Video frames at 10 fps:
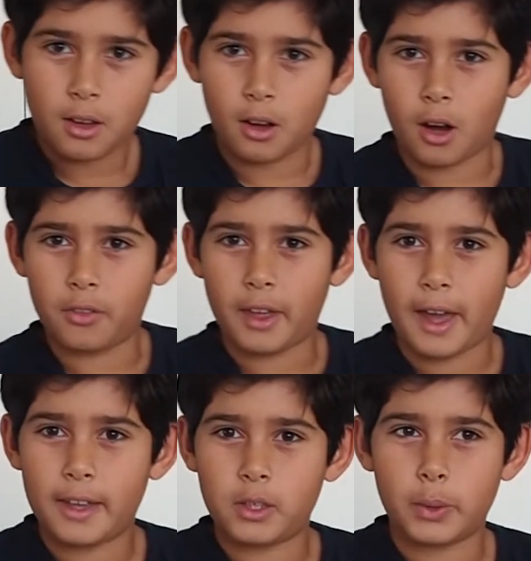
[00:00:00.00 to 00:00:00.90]
on the
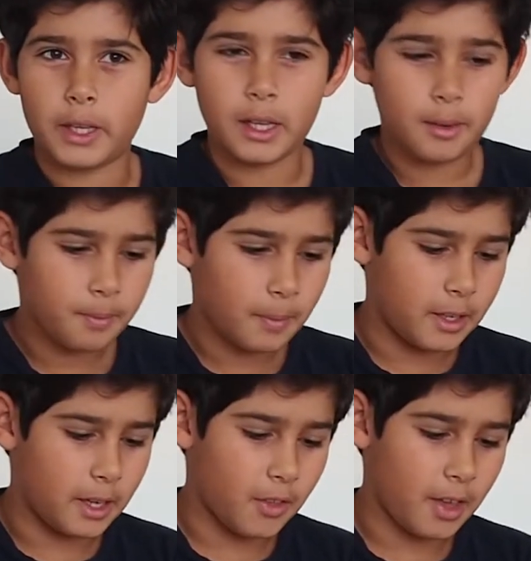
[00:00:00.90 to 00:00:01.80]
handle here
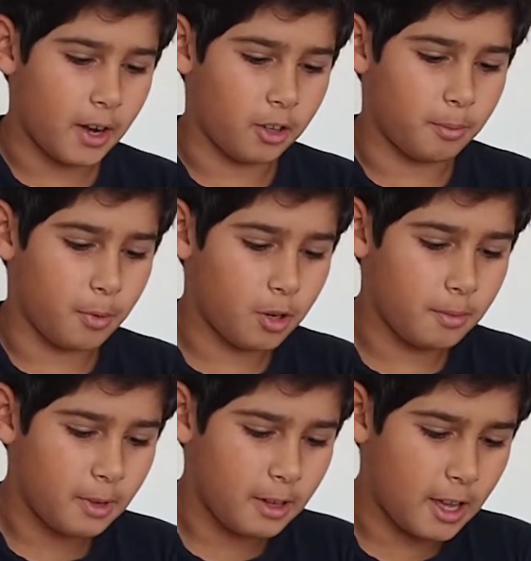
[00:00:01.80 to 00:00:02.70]
and the other hand on the bottom,